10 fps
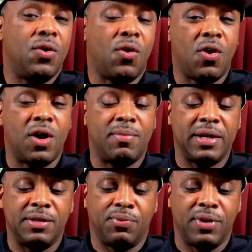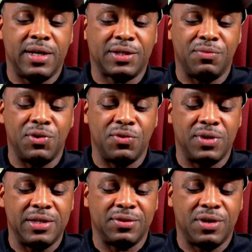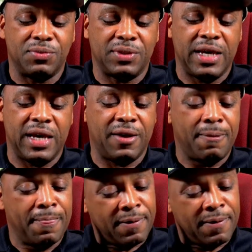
all my depressed communities, you know what I'm saying?